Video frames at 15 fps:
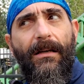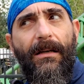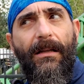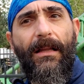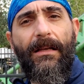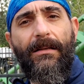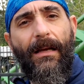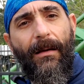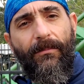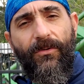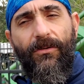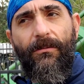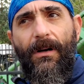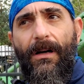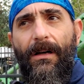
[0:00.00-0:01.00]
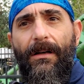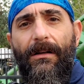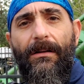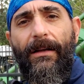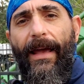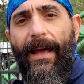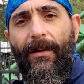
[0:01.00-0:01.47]
And then time to
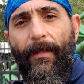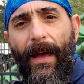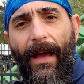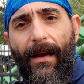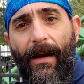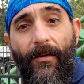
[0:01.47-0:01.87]
head back.